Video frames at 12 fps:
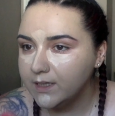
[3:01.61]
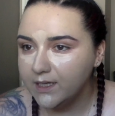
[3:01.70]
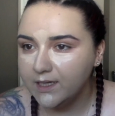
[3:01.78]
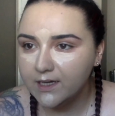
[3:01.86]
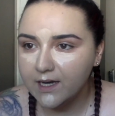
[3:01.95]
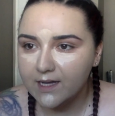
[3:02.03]

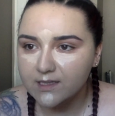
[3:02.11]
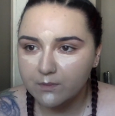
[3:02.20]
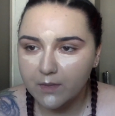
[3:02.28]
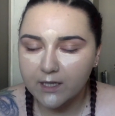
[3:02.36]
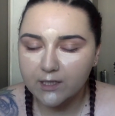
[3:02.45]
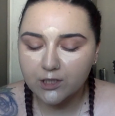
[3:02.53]
need as
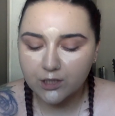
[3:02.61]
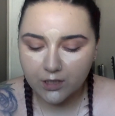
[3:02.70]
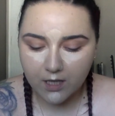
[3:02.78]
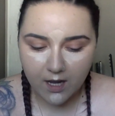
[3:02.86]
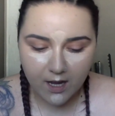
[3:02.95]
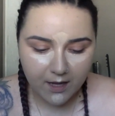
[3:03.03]
much
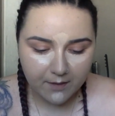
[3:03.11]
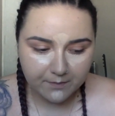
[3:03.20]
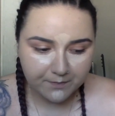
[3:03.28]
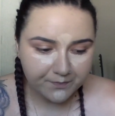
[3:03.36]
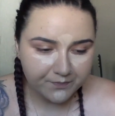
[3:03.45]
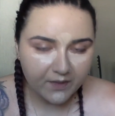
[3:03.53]

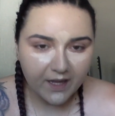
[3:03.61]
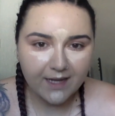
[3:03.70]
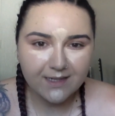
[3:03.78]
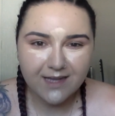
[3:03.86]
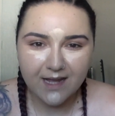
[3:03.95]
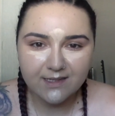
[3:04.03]

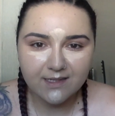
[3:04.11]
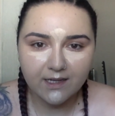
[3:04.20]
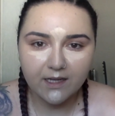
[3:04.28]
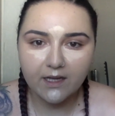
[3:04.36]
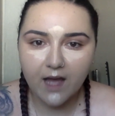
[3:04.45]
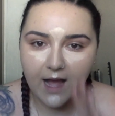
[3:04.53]

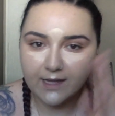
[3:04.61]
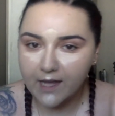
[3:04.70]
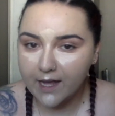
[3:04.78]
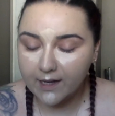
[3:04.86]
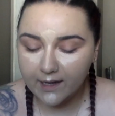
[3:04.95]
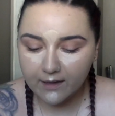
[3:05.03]
intensity
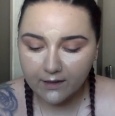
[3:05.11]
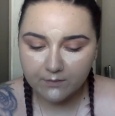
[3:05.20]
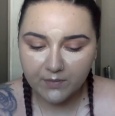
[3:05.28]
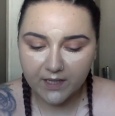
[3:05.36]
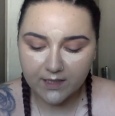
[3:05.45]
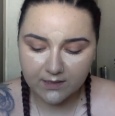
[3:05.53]
highlighting
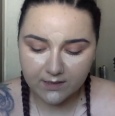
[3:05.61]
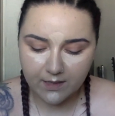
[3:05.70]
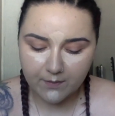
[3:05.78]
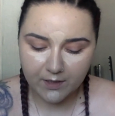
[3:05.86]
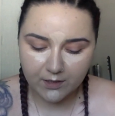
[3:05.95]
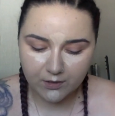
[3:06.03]
because
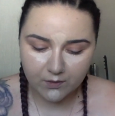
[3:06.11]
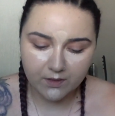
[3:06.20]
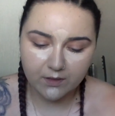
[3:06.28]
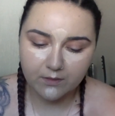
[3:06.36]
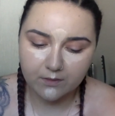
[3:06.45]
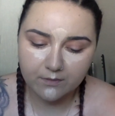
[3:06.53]
I'm going to do a
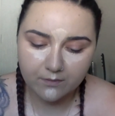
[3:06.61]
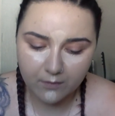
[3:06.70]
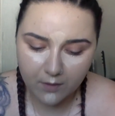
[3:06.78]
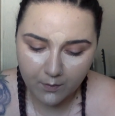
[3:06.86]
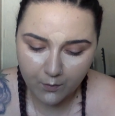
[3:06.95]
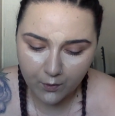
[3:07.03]
little
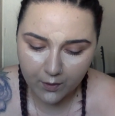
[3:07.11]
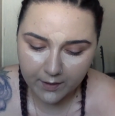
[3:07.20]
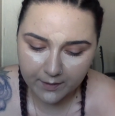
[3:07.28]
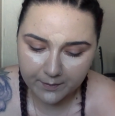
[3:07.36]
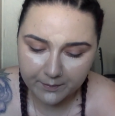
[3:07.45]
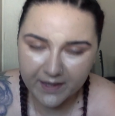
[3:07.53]
more
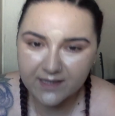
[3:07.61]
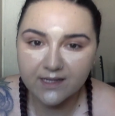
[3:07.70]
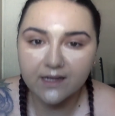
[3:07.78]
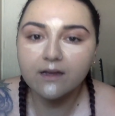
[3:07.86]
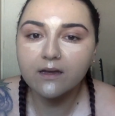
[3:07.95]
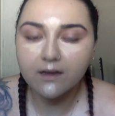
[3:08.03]

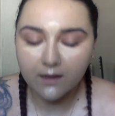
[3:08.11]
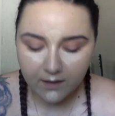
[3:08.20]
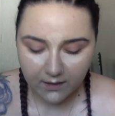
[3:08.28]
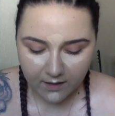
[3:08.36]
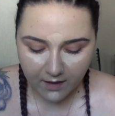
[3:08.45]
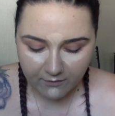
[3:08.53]
basic
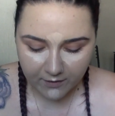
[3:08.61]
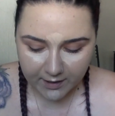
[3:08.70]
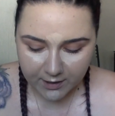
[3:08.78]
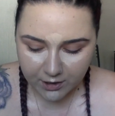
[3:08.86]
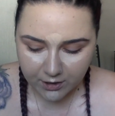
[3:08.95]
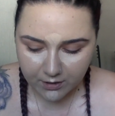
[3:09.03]

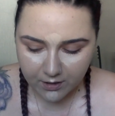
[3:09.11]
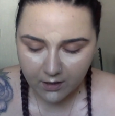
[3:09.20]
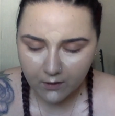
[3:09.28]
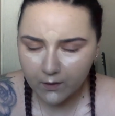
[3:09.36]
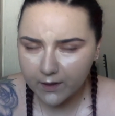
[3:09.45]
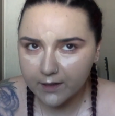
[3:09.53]
coverage
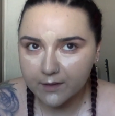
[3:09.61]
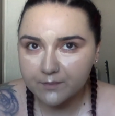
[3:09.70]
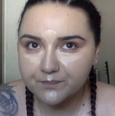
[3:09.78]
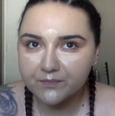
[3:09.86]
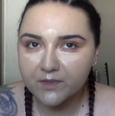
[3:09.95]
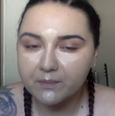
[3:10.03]
or
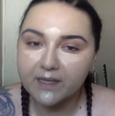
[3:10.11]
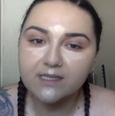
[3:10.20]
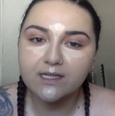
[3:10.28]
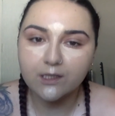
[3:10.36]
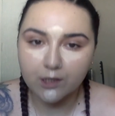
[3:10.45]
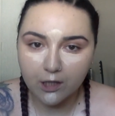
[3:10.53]
basic
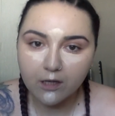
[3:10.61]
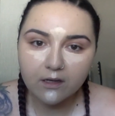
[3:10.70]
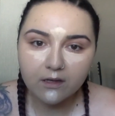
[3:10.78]
look.